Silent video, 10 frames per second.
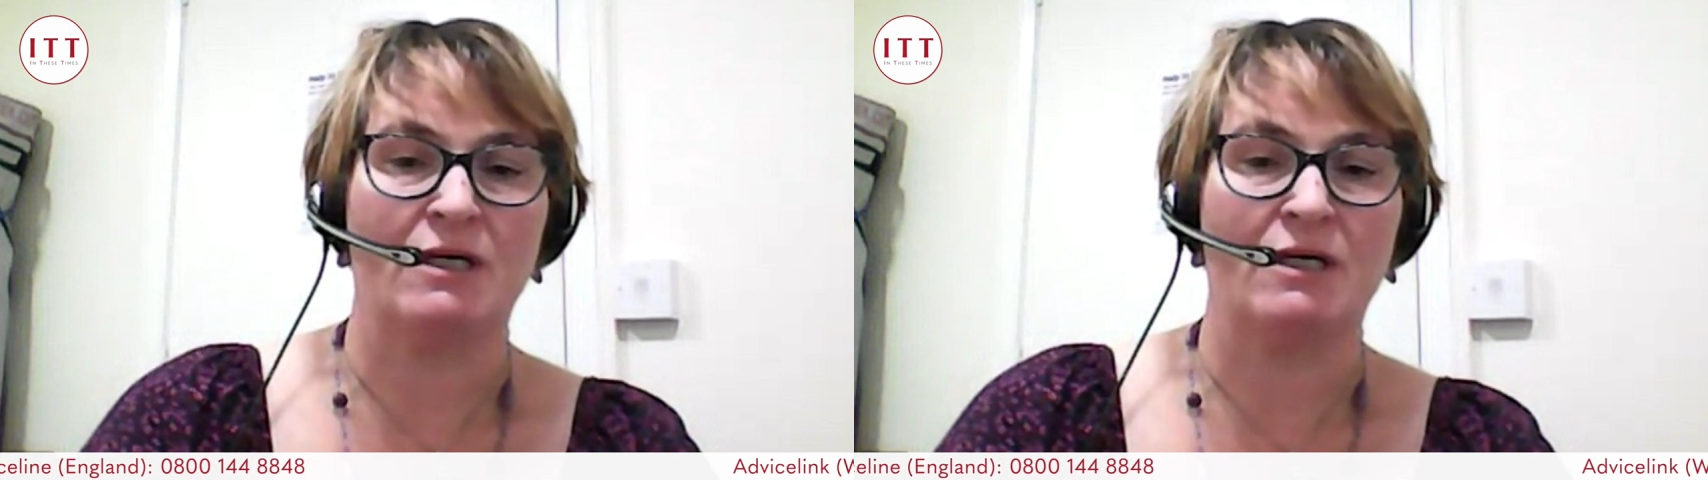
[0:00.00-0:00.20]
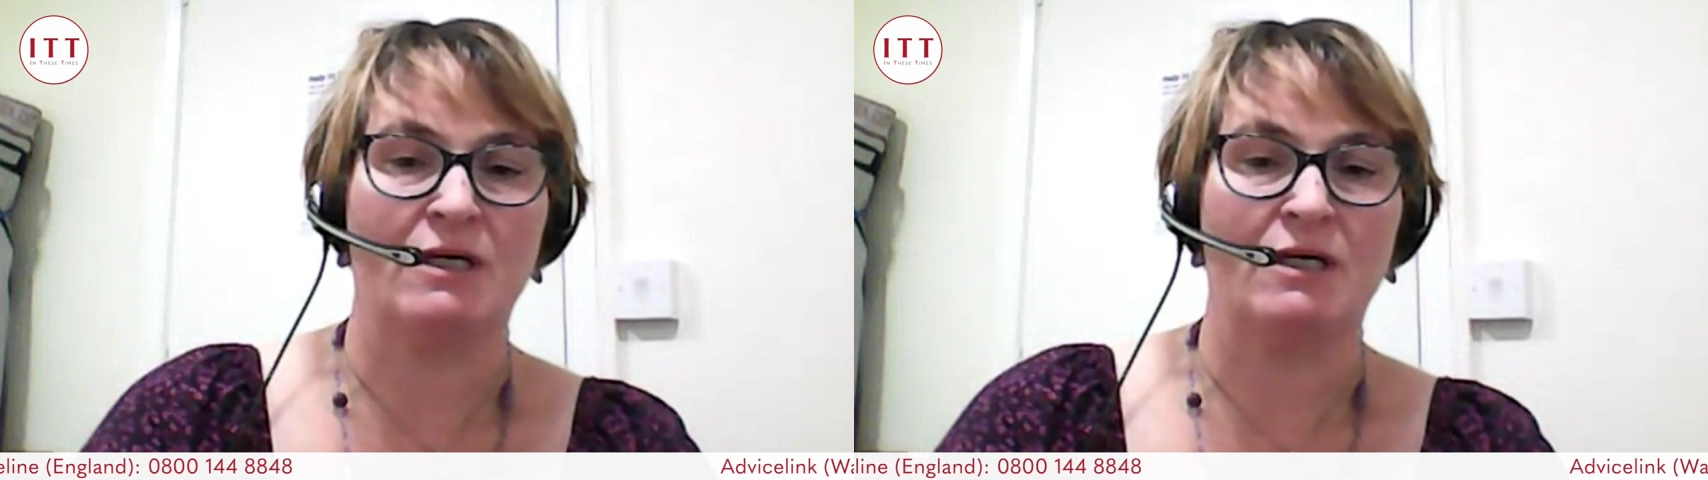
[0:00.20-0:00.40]

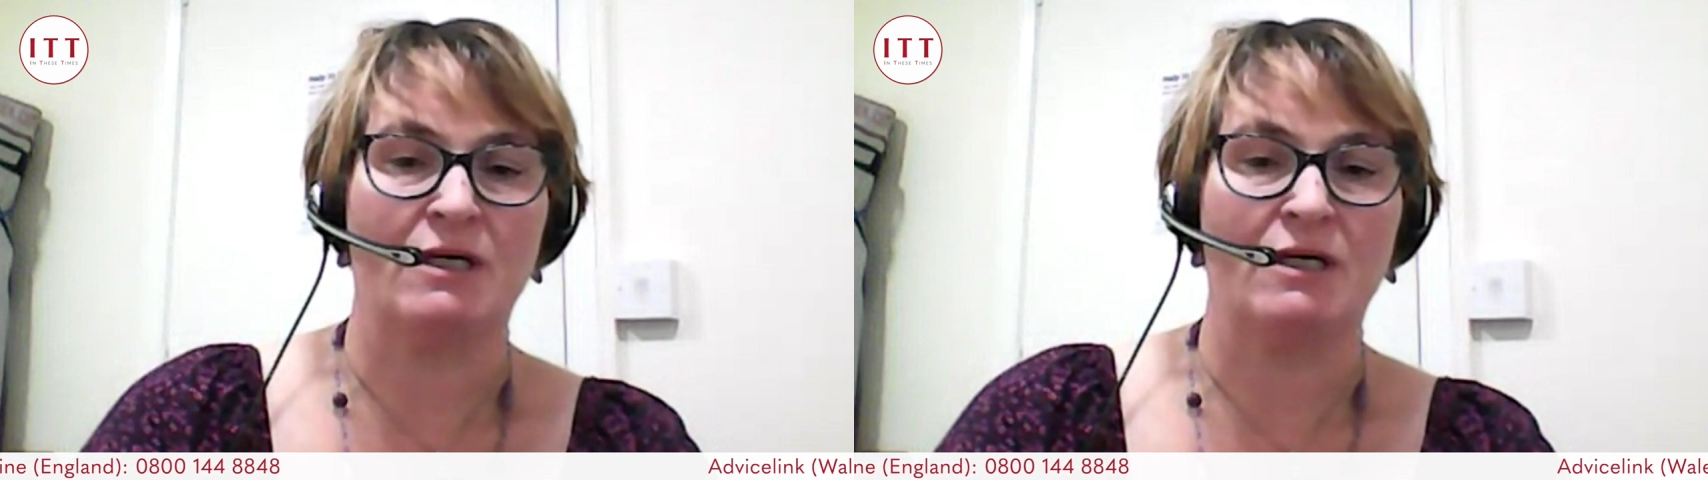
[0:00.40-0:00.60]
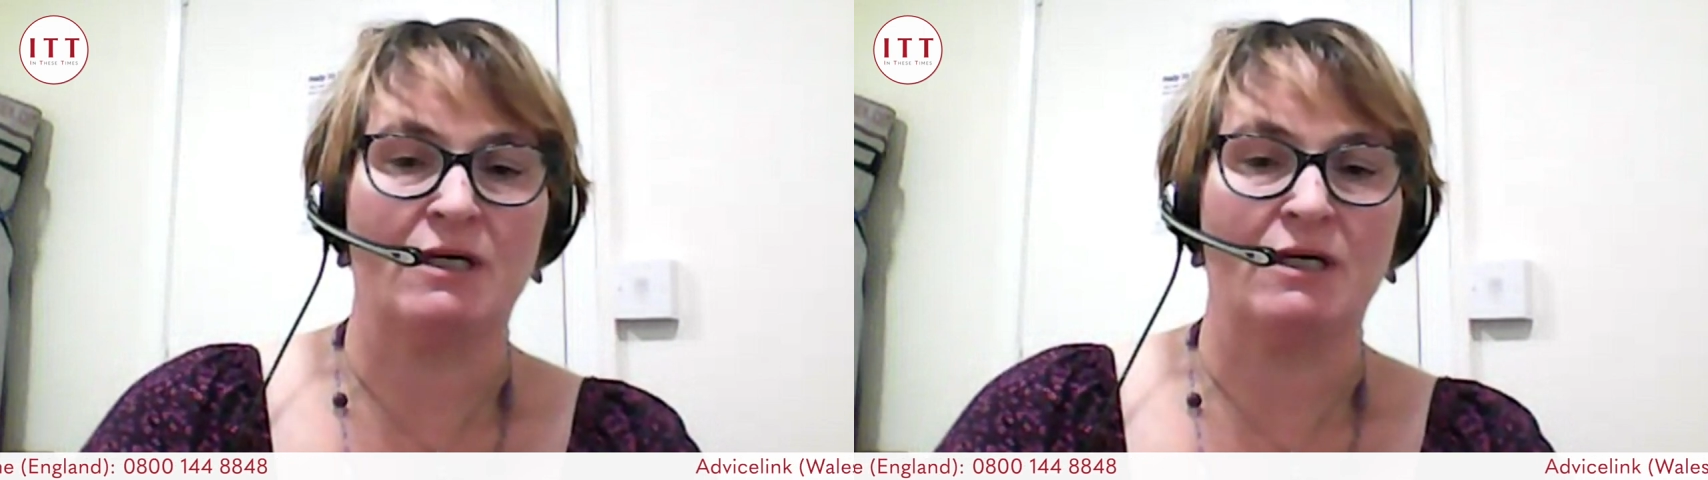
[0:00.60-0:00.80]

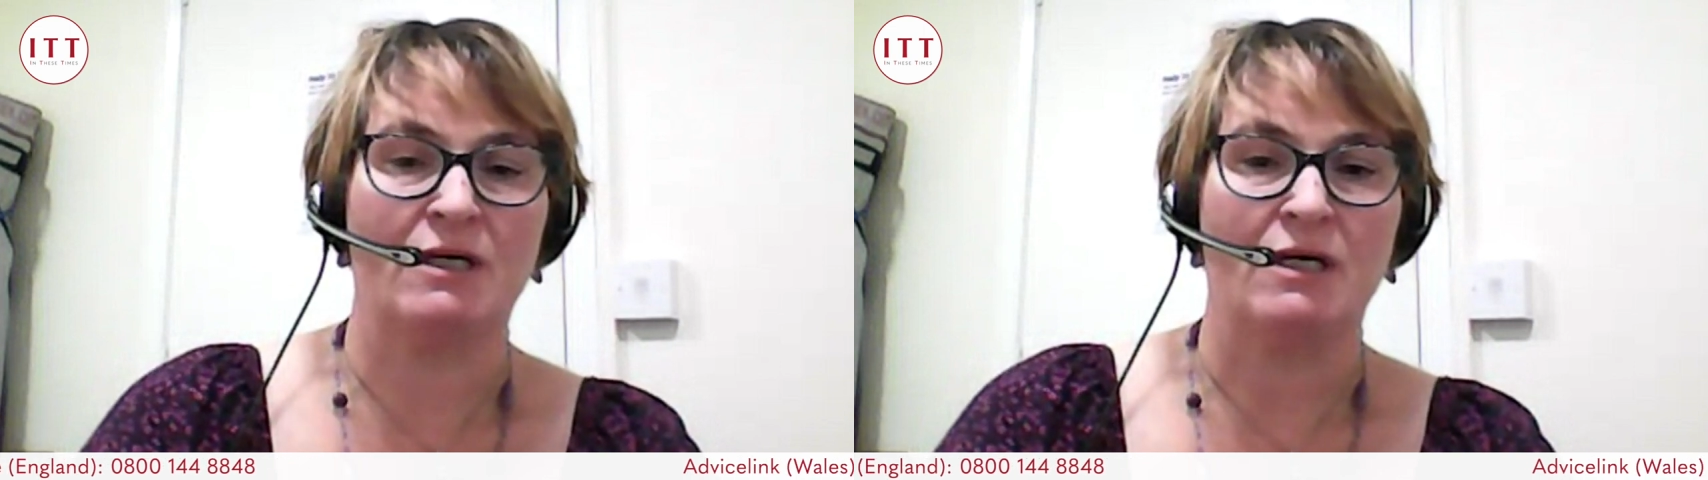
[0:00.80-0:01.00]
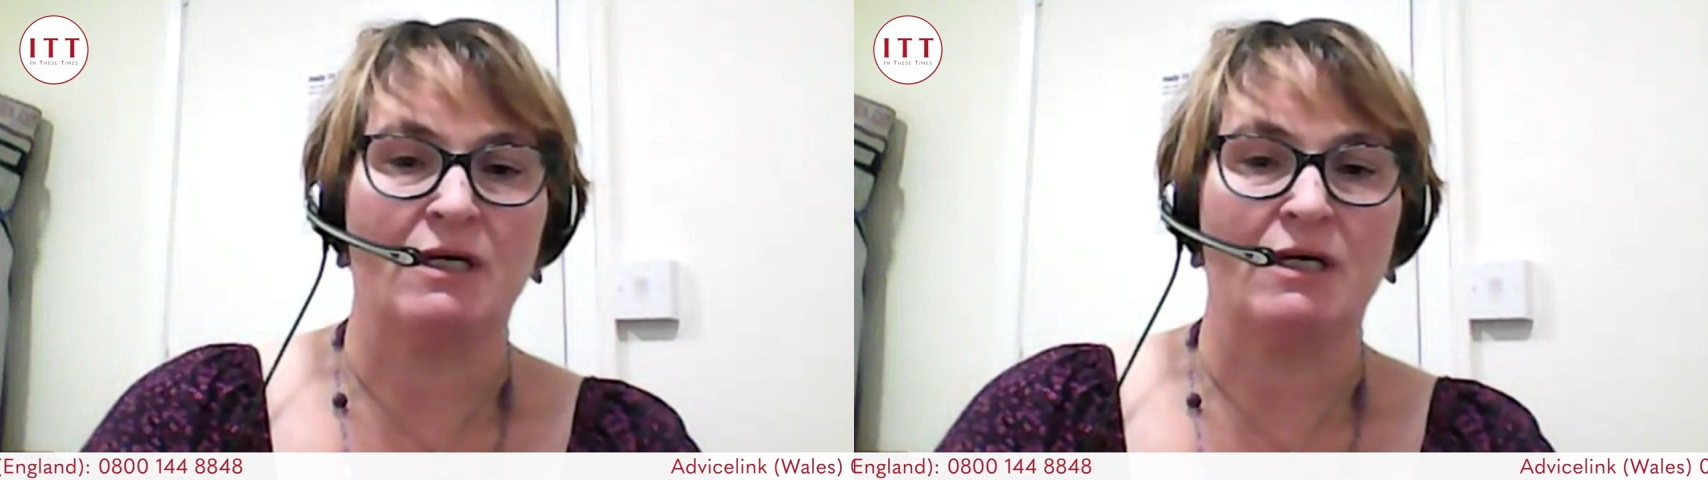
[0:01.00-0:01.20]
housing
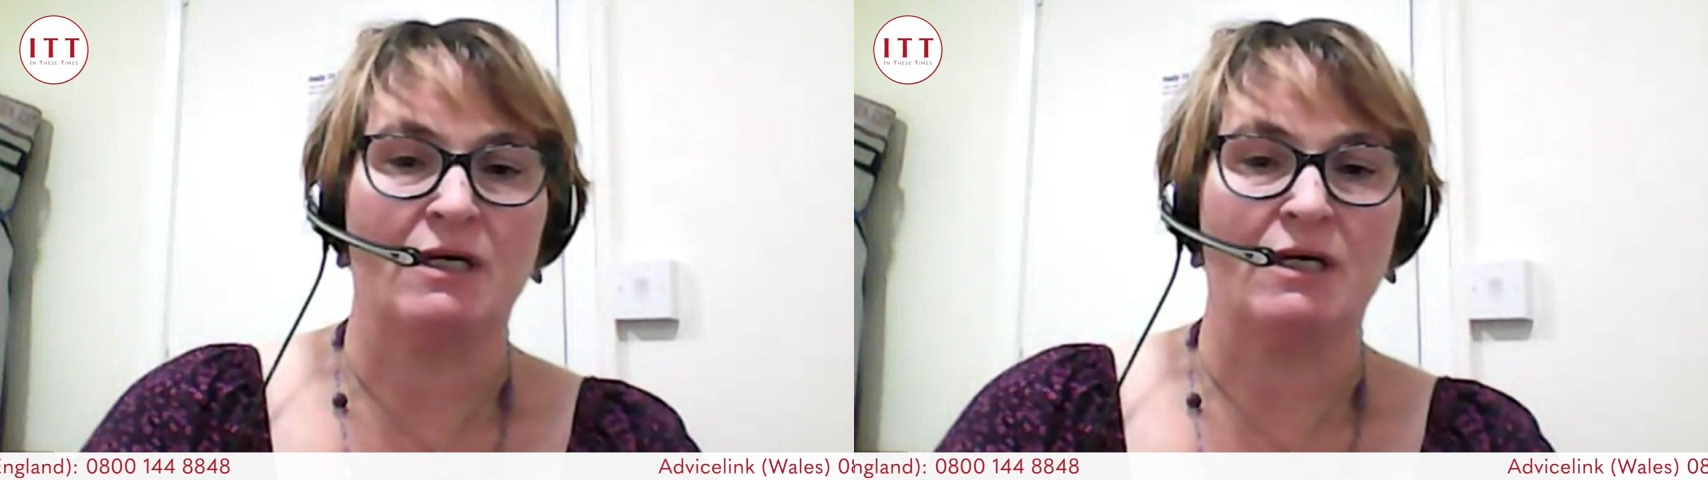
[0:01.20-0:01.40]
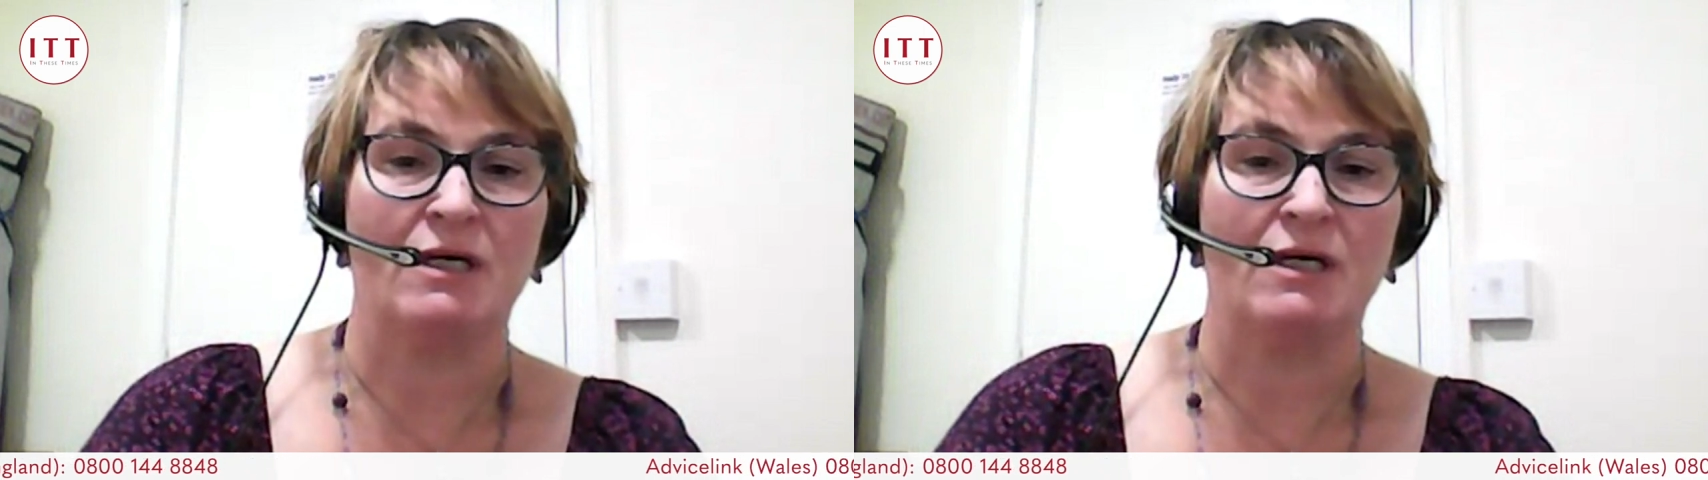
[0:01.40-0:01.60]
and
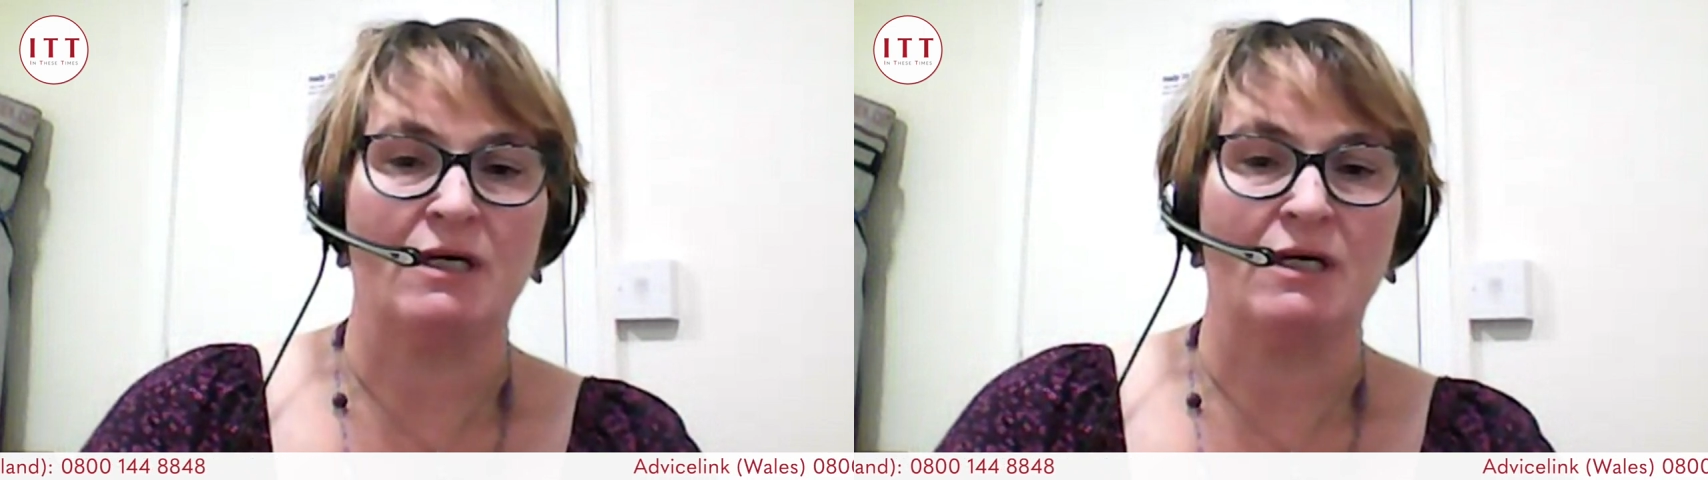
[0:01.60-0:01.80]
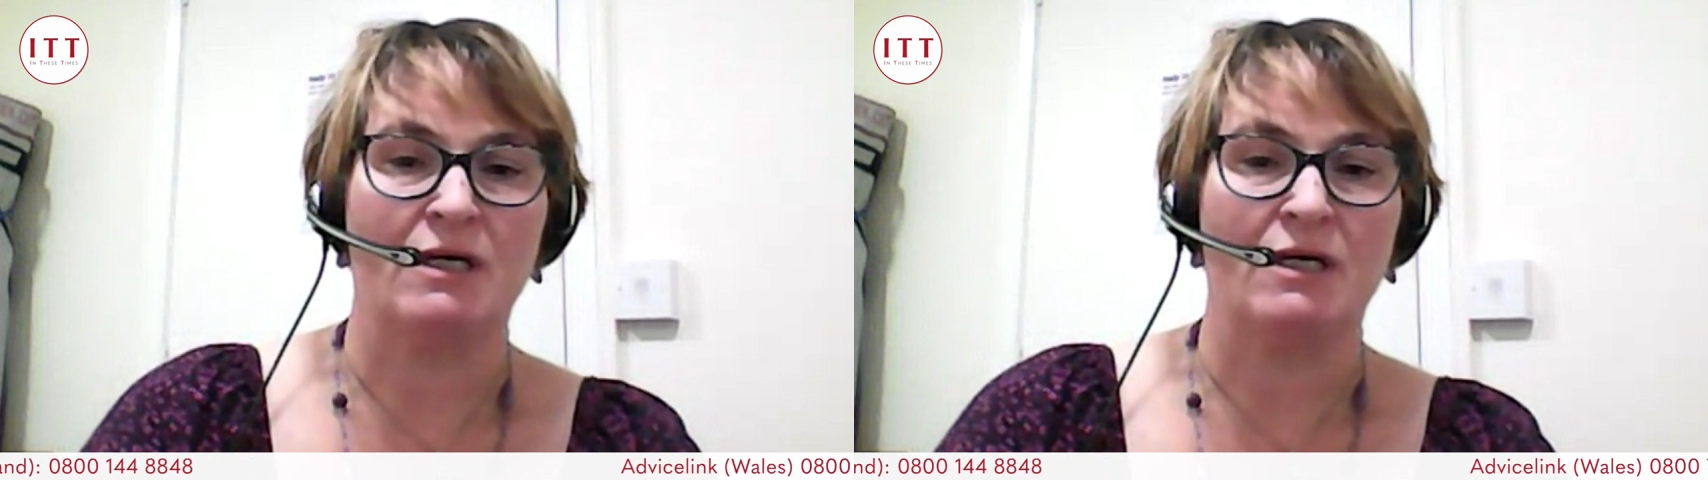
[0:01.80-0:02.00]
bills